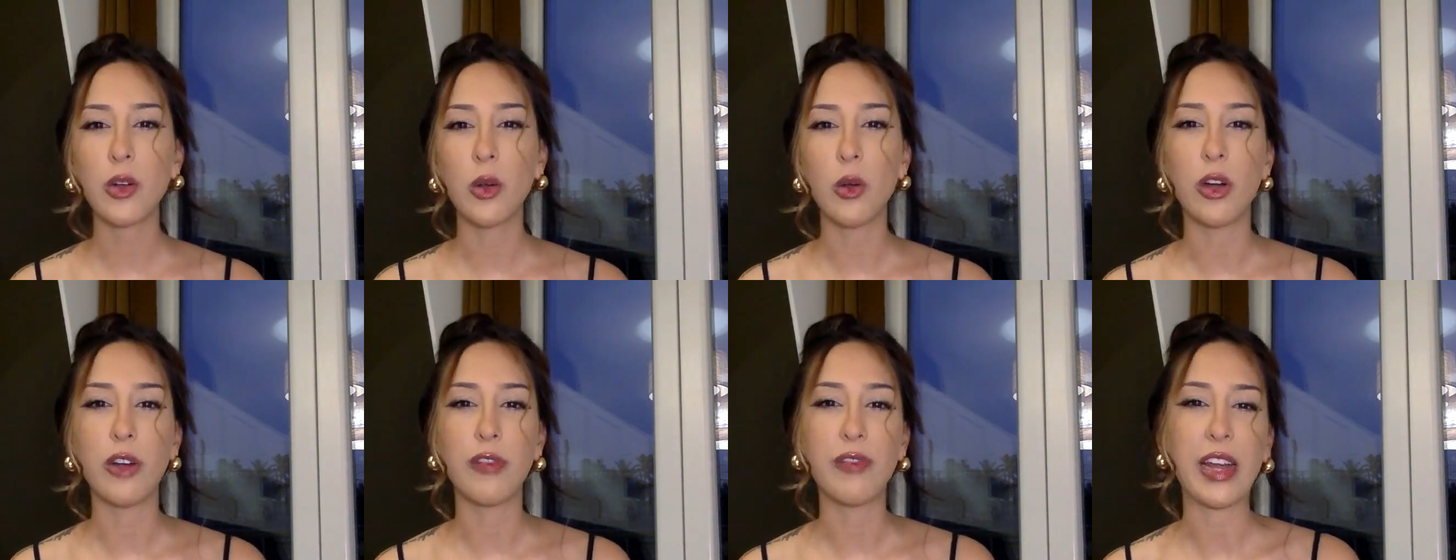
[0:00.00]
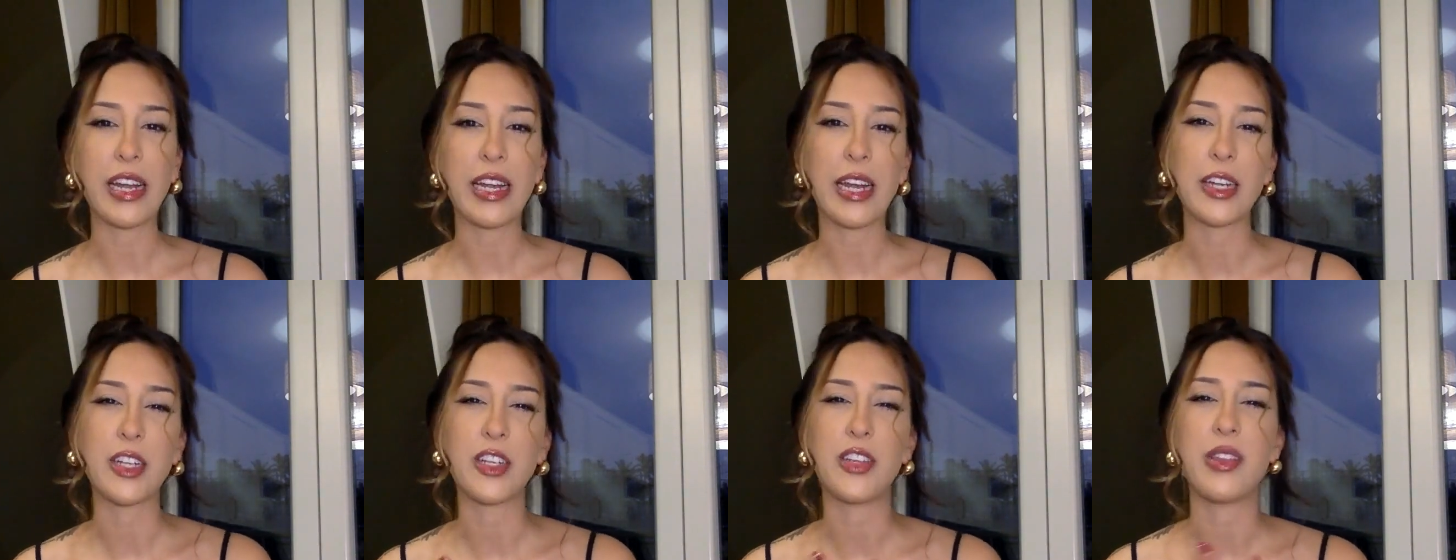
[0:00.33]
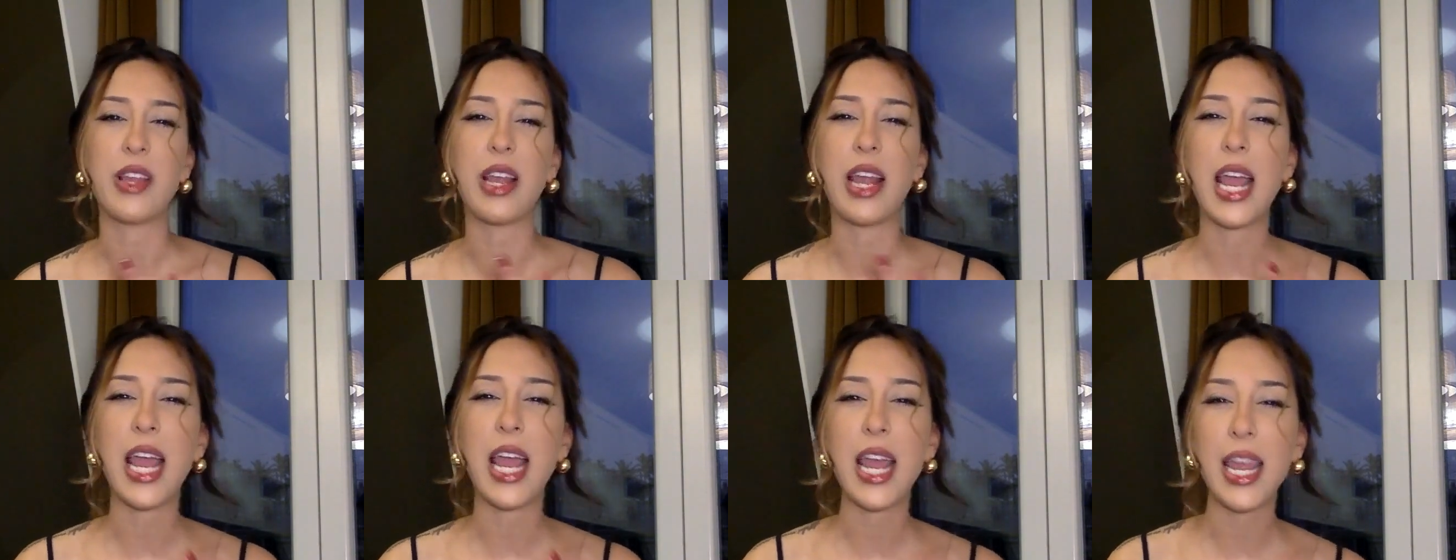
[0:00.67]
or if I get to
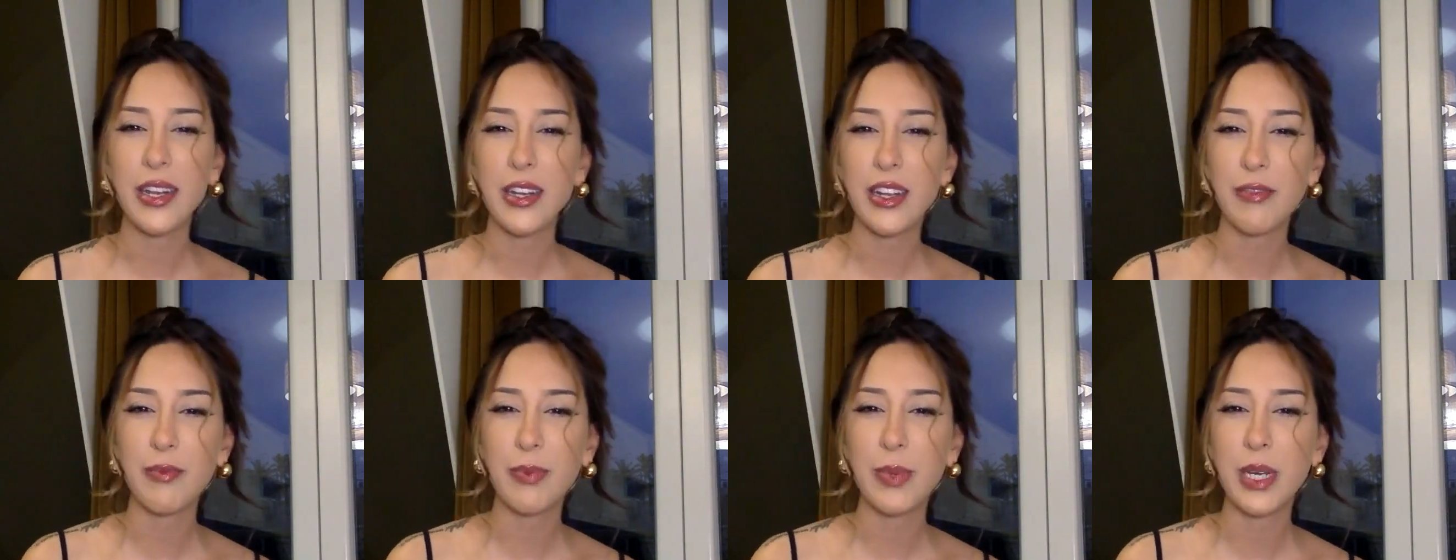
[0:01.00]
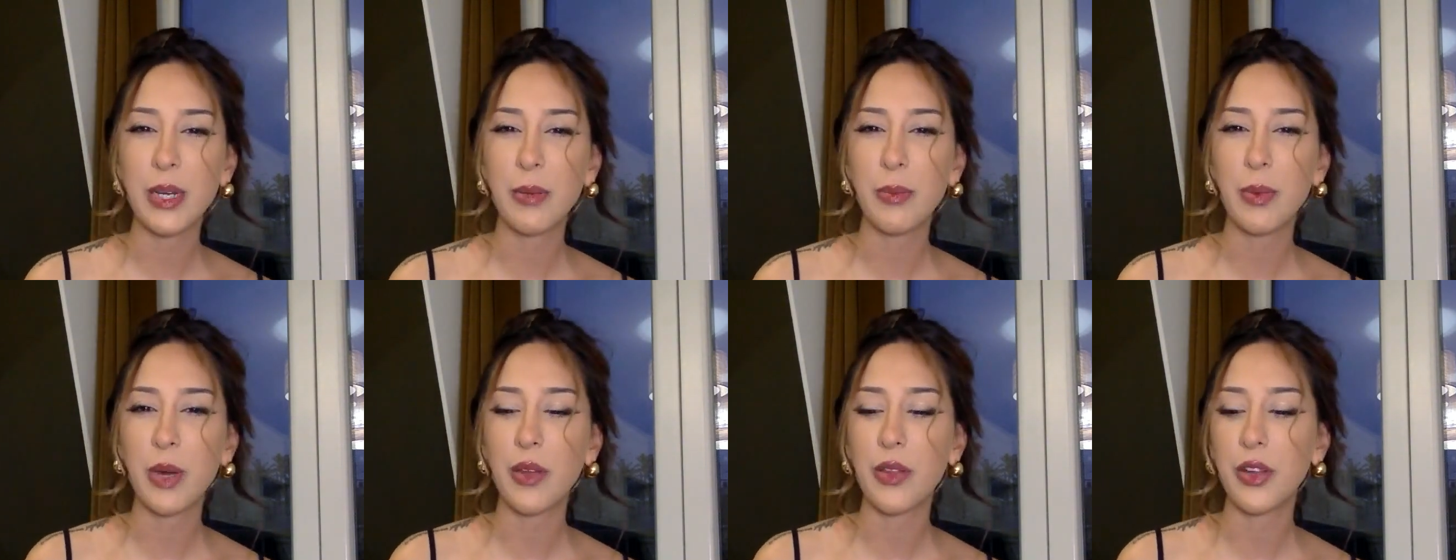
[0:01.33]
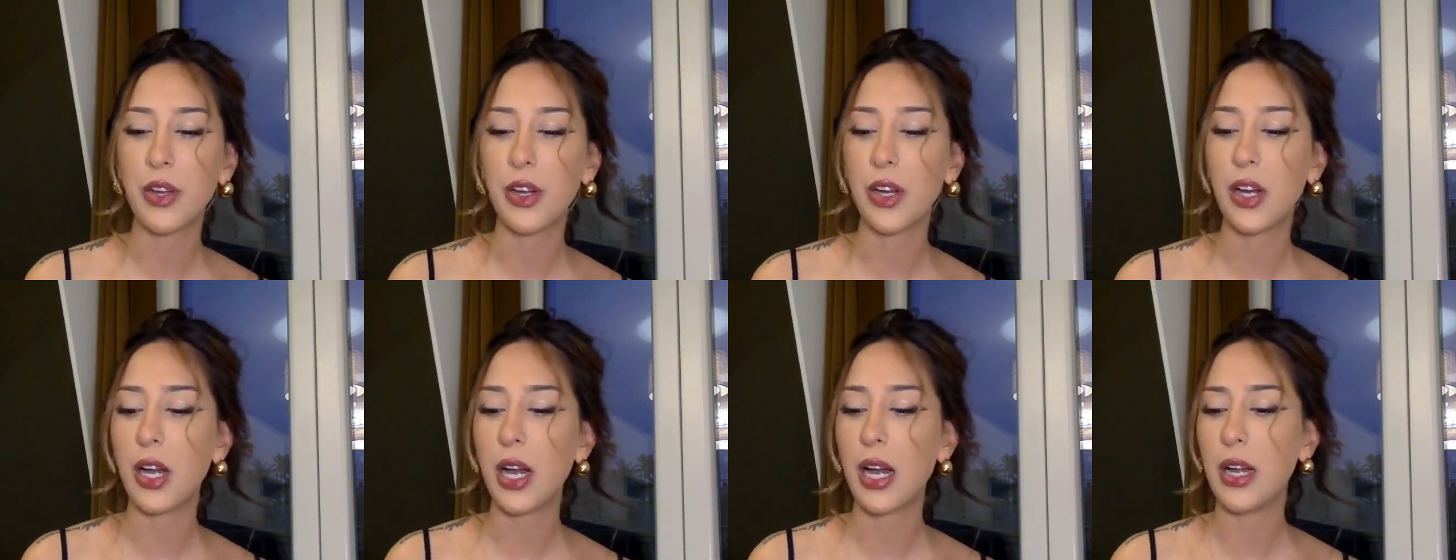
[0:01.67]
the end of Big
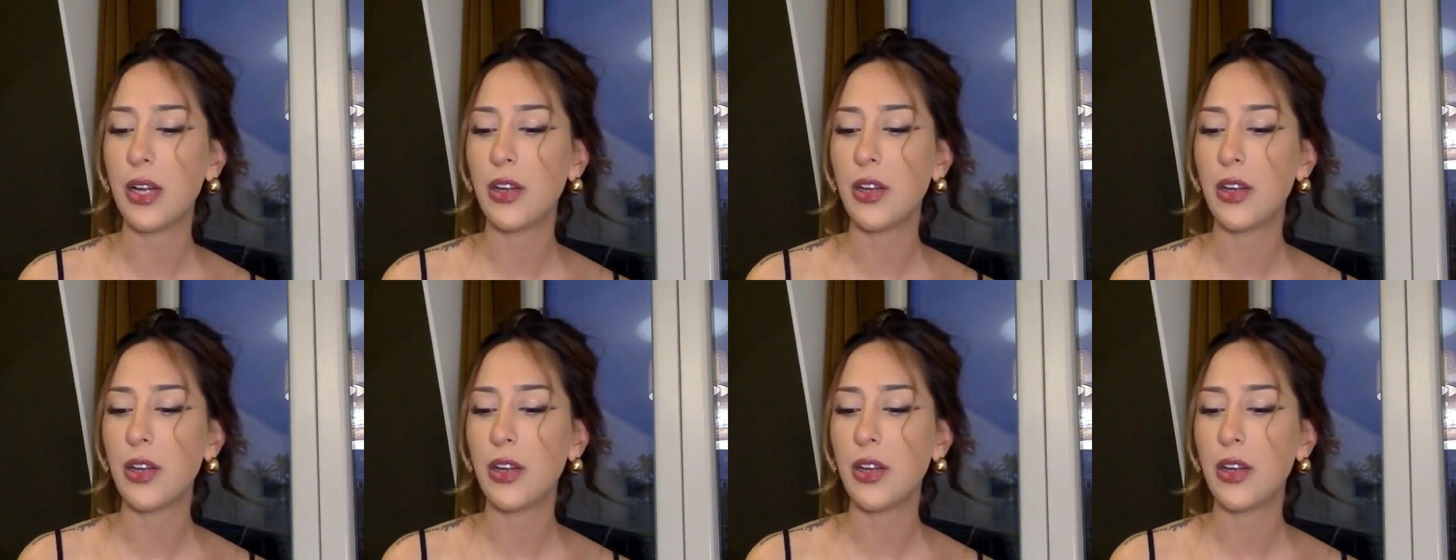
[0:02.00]
Brother,